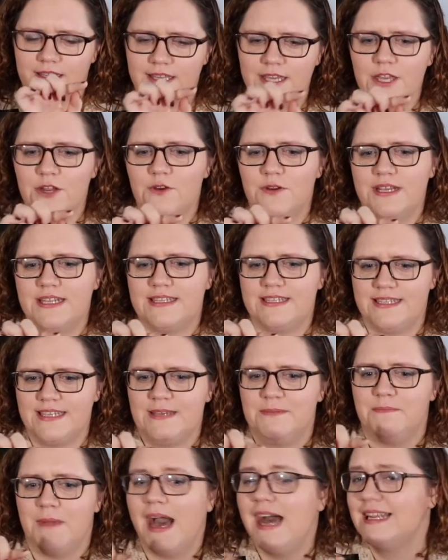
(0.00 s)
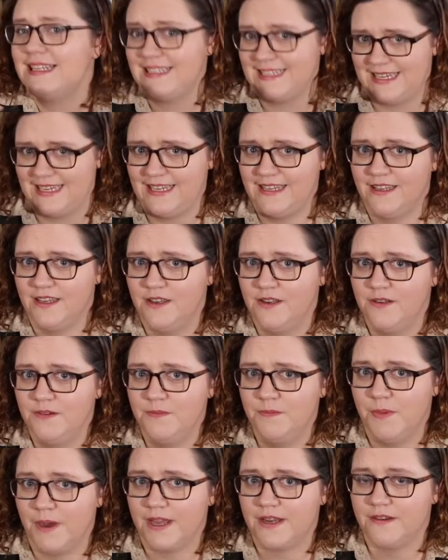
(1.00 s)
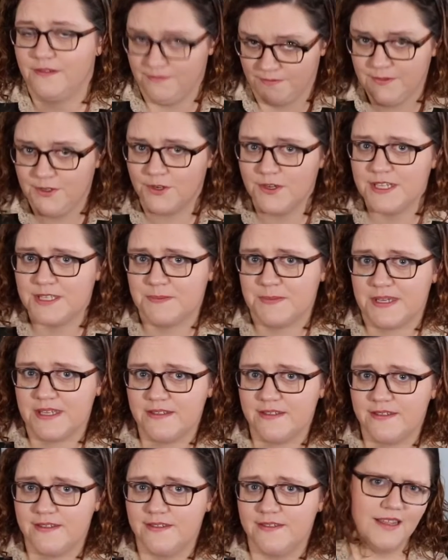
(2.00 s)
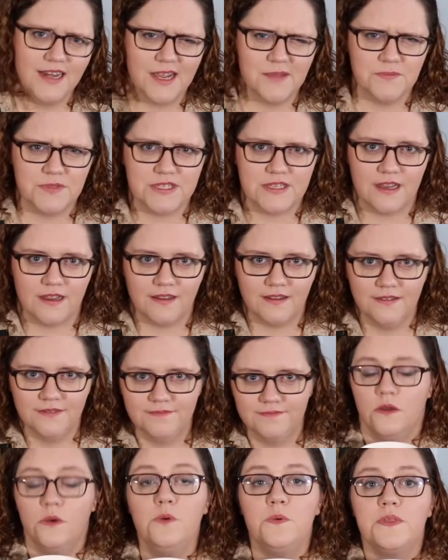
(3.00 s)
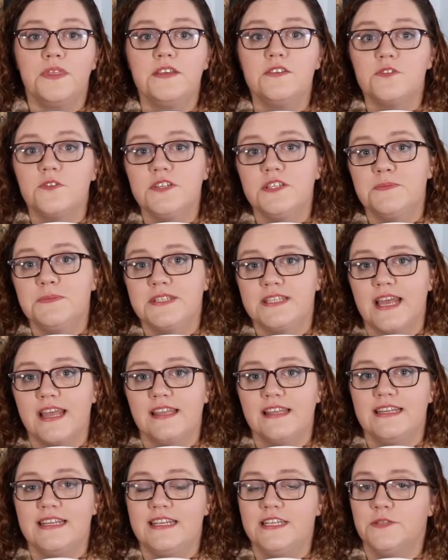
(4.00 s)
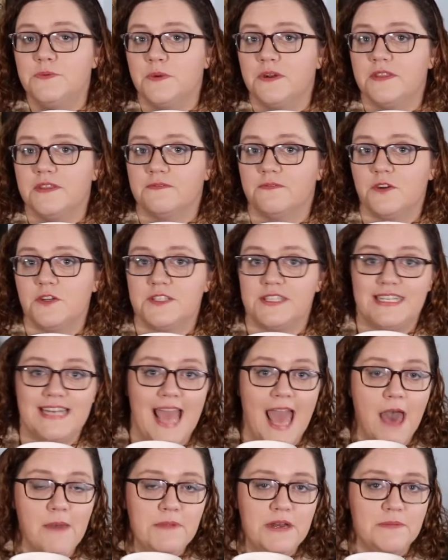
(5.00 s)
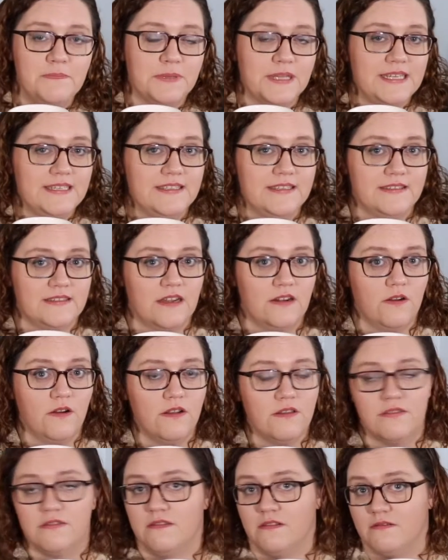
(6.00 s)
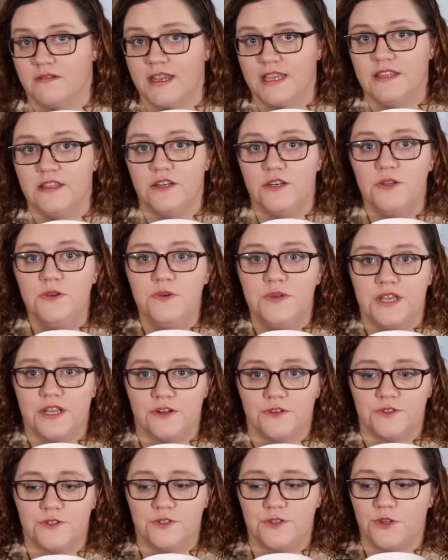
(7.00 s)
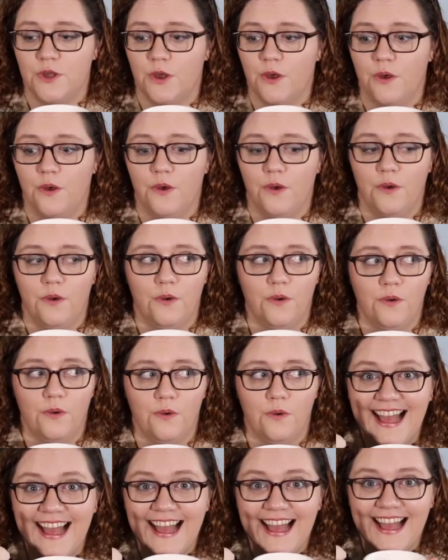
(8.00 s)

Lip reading: Kiritimati, but Christmas. The name stuck. Oh, this Christmas island is one of the first inhabited places on Earth to ring in the New Year, so...